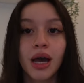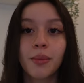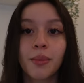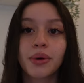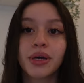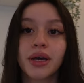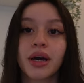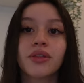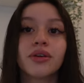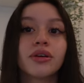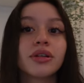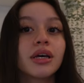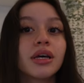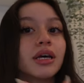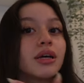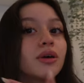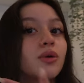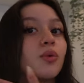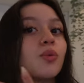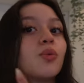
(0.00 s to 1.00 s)
But yeah, they're
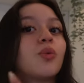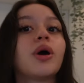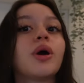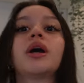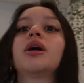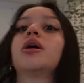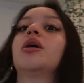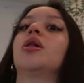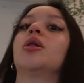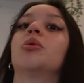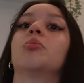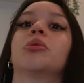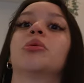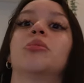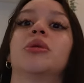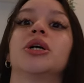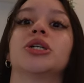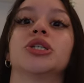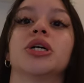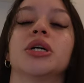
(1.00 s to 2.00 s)
like way all up on
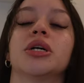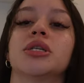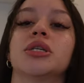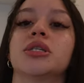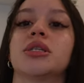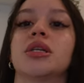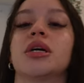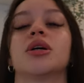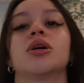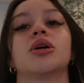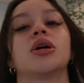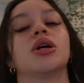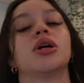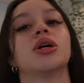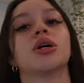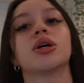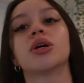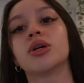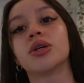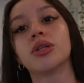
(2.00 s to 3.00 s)
my chest. Like,
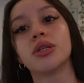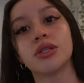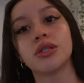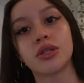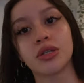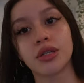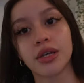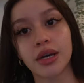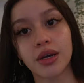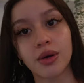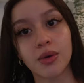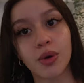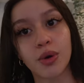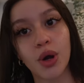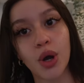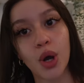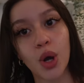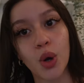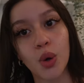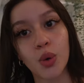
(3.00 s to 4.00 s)
girlies are like
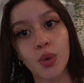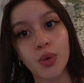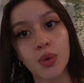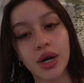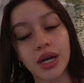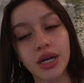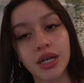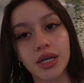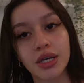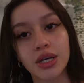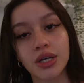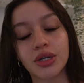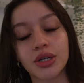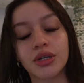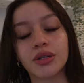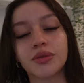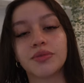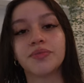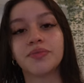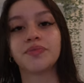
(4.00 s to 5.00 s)
right
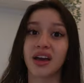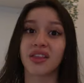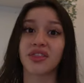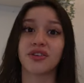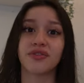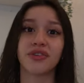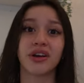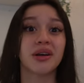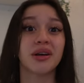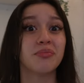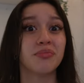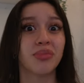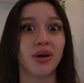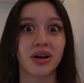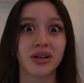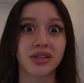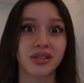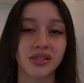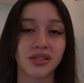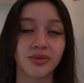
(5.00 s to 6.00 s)
here, and they're very
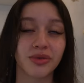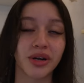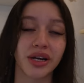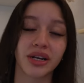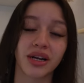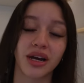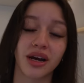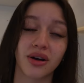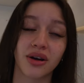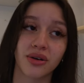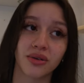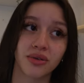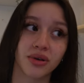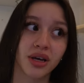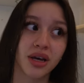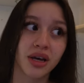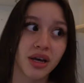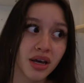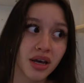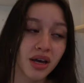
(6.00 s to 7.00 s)
boxy right now,
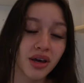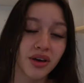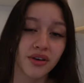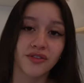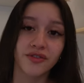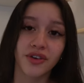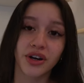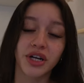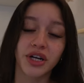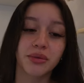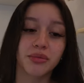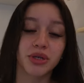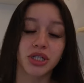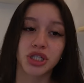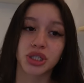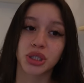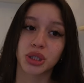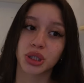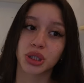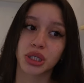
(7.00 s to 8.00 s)
very
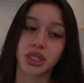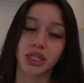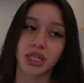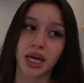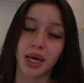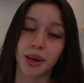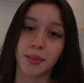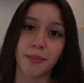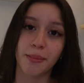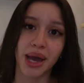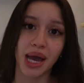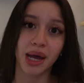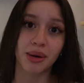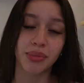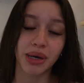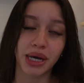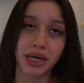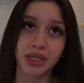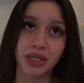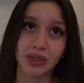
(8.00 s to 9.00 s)
much look like man
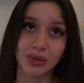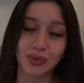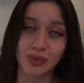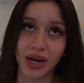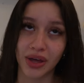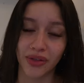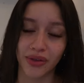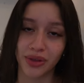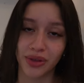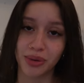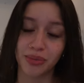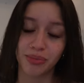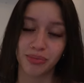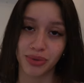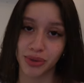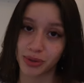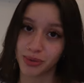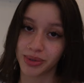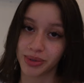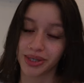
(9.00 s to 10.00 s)
pecs rather than
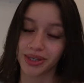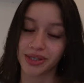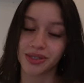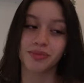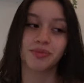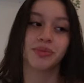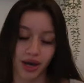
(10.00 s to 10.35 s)
boobies.